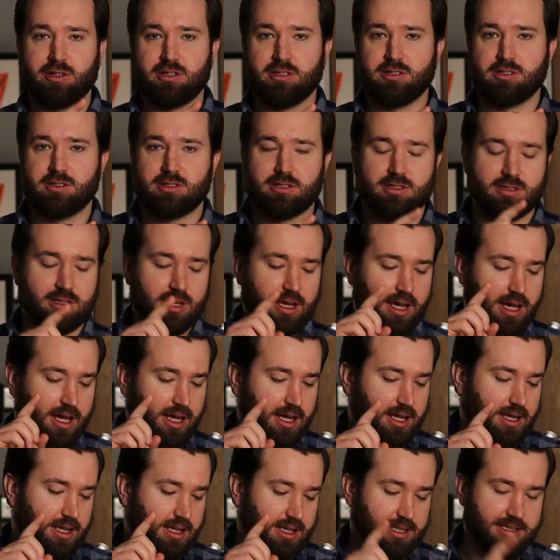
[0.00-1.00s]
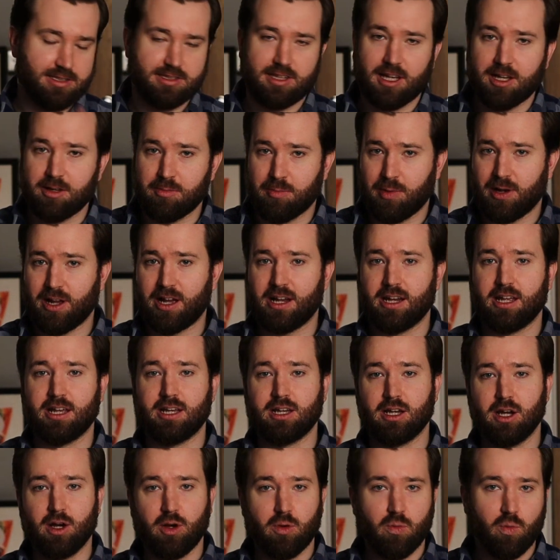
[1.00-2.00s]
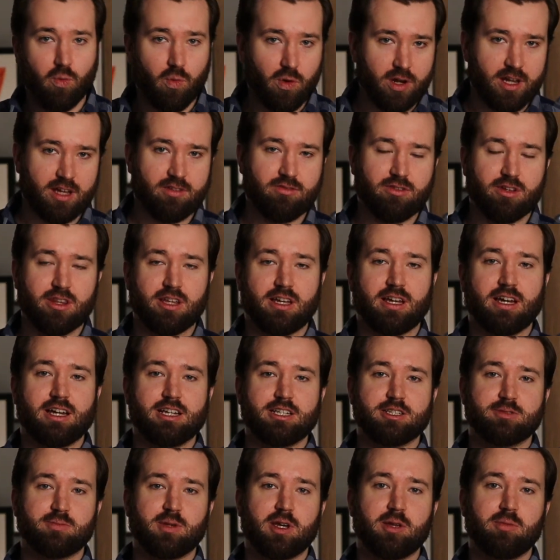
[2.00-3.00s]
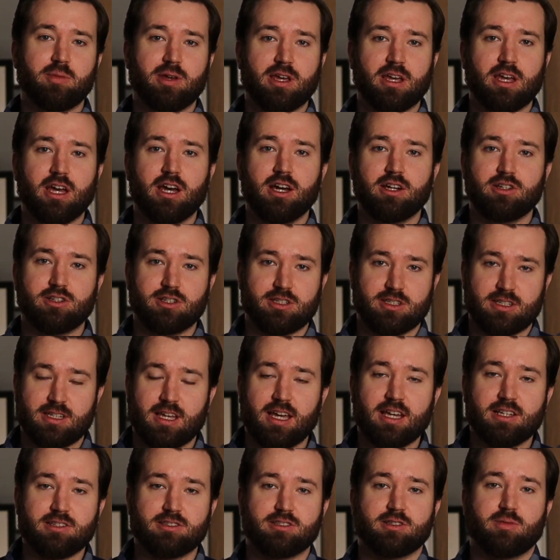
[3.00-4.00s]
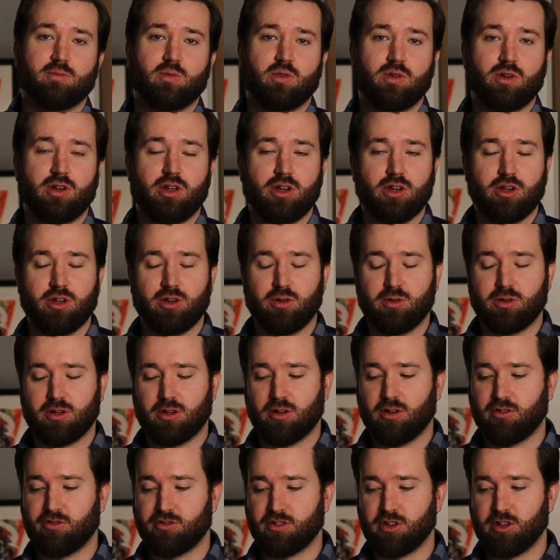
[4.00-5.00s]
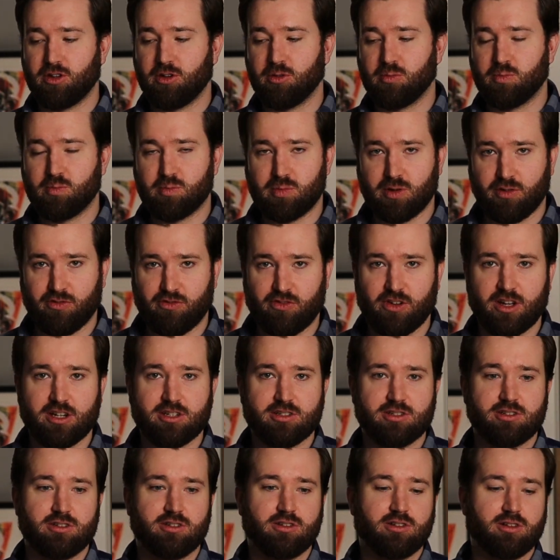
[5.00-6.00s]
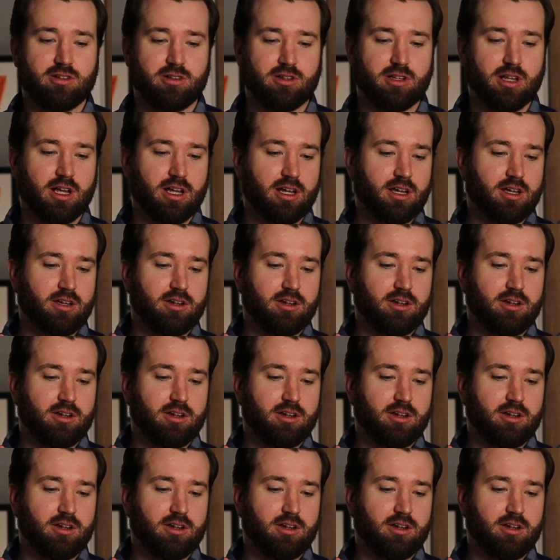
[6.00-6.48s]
it's estate planning, whatever the case may be, just get someone who can offer you professional,